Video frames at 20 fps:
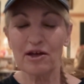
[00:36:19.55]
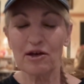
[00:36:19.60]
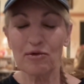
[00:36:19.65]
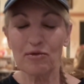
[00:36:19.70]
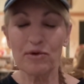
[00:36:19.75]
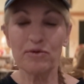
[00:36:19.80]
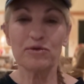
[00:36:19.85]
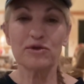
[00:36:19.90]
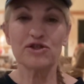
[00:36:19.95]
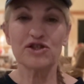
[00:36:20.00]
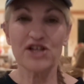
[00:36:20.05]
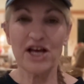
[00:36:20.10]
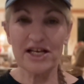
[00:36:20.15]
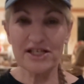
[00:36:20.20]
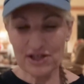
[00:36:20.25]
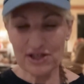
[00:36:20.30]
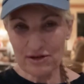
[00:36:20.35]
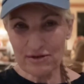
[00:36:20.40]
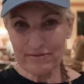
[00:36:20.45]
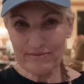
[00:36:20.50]
We will chat
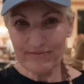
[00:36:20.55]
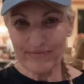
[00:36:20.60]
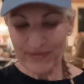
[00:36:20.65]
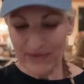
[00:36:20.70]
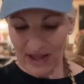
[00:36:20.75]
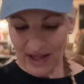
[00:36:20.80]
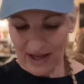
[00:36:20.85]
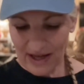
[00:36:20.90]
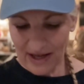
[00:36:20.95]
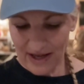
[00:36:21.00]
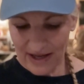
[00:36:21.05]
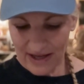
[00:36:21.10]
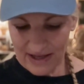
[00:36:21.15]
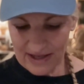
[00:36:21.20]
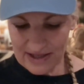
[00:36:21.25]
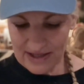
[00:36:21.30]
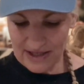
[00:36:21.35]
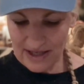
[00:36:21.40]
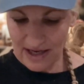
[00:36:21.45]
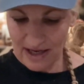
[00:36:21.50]
soon.
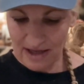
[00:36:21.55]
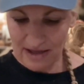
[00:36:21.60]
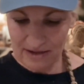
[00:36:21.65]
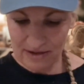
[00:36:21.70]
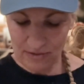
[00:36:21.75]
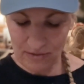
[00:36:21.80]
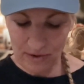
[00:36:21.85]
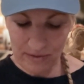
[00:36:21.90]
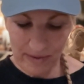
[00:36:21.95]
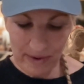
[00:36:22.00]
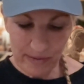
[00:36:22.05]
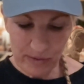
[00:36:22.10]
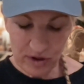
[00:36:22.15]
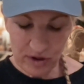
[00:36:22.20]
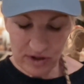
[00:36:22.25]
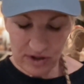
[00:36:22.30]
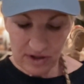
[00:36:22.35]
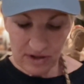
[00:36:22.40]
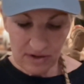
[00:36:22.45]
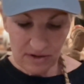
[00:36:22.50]
And
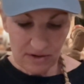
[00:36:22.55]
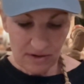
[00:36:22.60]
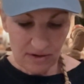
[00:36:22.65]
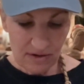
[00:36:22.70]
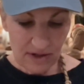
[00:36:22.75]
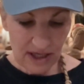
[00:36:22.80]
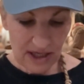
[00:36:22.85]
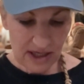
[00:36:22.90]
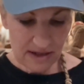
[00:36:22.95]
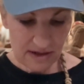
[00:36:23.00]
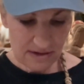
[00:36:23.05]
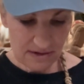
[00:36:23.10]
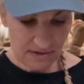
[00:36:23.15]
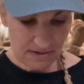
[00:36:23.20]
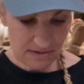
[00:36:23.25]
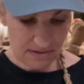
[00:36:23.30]
remember that